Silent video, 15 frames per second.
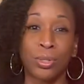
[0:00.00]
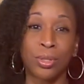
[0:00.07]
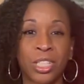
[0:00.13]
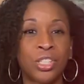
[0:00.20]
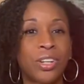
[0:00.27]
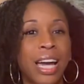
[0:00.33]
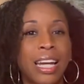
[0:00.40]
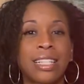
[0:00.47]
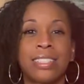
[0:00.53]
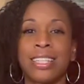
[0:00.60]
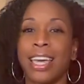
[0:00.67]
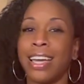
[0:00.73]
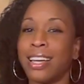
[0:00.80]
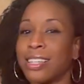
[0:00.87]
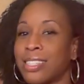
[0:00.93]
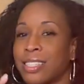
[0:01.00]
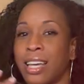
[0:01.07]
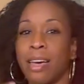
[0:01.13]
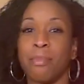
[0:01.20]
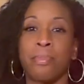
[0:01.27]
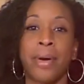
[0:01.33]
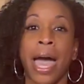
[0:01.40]
but you got to take a
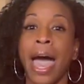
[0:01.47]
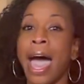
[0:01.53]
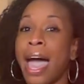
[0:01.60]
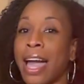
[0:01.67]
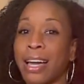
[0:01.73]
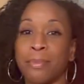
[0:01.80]
step back,